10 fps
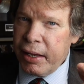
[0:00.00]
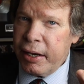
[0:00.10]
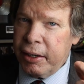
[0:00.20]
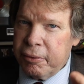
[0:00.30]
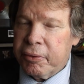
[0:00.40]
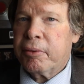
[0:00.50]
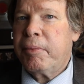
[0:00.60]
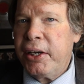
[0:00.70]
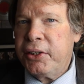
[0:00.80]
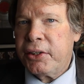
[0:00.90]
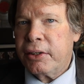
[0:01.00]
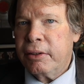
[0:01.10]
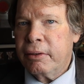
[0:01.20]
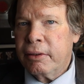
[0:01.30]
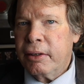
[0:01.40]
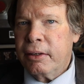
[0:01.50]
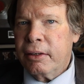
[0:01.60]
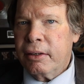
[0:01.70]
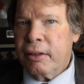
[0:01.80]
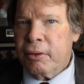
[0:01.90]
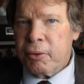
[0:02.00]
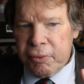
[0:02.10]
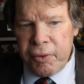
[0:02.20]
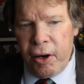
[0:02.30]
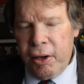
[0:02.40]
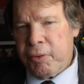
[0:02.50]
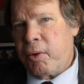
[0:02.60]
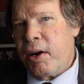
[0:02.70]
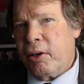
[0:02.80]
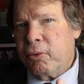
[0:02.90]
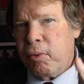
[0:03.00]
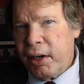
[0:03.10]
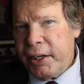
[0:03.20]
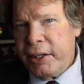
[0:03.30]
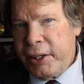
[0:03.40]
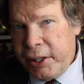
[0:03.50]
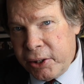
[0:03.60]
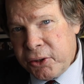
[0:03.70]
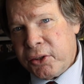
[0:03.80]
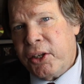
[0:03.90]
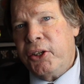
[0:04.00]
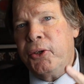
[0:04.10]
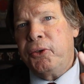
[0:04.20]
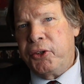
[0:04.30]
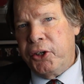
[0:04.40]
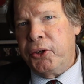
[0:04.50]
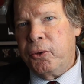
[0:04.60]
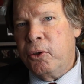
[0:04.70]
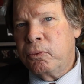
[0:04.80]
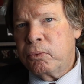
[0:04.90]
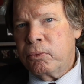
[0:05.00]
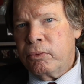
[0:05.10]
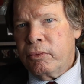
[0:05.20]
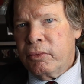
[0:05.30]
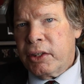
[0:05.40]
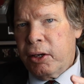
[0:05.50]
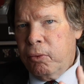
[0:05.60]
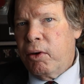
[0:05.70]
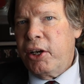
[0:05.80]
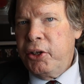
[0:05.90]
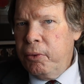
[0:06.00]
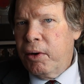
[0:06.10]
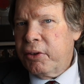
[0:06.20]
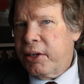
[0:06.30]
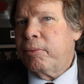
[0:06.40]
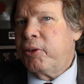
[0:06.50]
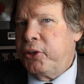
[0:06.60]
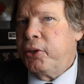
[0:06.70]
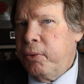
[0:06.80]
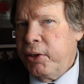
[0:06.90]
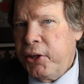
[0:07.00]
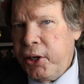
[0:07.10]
that information revolve around what it is that you do and what you want them to do with